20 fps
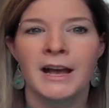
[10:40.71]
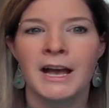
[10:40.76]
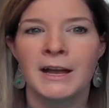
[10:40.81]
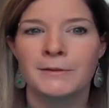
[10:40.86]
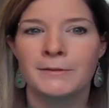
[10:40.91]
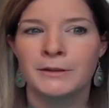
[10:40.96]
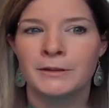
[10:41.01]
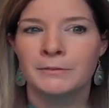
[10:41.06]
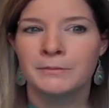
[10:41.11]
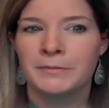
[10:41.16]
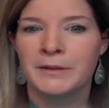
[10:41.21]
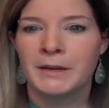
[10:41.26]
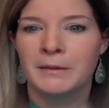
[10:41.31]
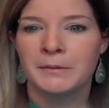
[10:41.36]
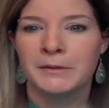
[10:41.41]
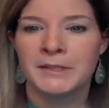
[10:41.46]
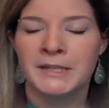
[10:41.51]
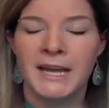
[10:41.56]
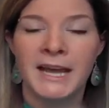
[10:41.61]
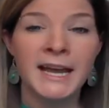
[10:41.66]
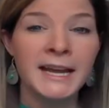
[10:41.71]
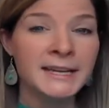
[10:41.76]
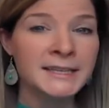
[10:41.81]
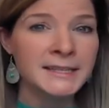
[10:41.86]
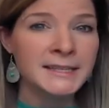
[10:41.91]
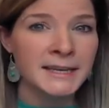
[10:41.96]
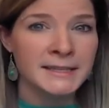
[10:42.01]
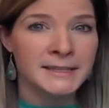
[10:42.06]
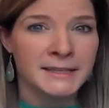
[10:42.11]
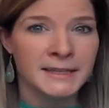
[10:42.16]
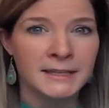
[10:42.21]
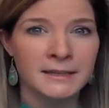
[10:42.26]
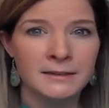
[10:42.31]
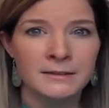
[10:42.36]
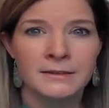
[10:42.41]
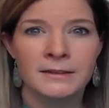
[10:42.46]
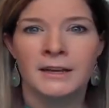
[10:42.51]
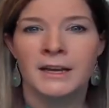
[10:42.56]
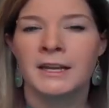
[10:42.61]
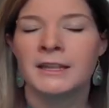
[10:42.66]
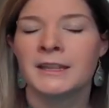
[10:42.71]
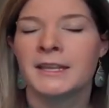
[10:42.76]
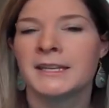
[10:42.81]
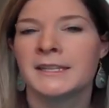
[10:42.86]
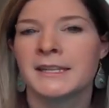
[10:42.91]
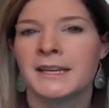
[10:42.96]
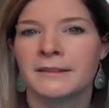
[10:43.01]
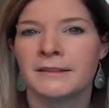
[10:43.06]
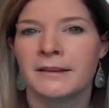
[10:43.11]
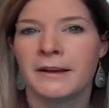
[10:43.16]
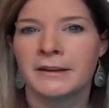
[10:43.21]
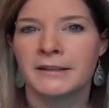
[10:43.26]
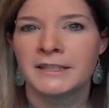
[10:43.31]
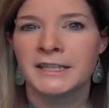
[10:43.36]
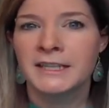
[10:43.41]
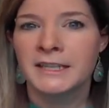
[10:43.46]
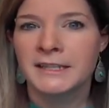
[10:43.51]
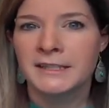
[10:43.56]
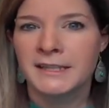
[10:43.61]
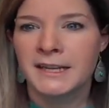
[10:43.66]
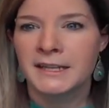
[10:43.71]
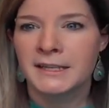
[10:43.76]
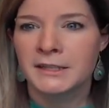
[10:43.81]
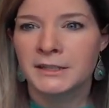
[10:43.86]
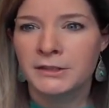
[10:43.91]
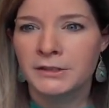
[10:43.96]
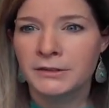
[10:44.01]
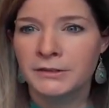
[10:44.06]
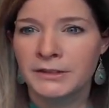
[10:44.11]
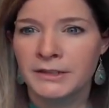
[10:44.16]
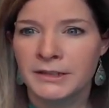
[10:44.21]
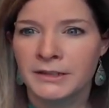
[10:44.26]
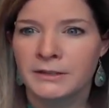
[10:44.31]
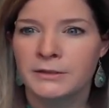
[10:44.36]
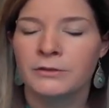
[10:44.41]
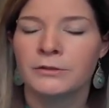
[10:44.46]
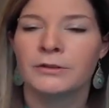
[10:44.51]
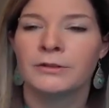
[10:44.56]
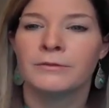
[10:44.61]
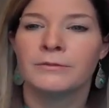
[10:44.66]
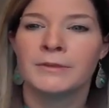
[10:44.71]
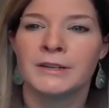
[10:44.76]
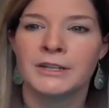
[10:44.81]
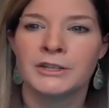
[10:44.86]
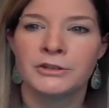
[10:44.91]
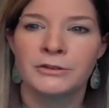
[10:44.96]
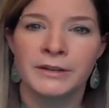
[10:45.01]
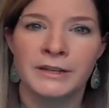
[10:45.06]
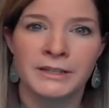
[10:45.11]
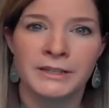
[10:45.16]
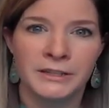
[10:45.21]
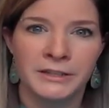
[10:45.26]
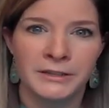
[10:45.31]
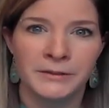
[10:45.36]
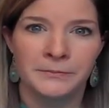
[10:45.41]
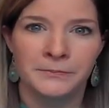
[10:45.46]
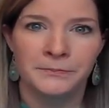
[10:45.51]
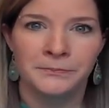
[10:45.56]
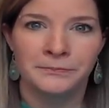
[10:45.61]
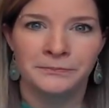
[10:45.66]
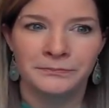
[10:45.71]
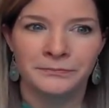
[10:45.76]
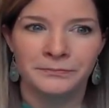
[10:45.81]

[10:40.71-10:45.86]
I wouldn't be able to access it unless I logged in as that student or rejoined her.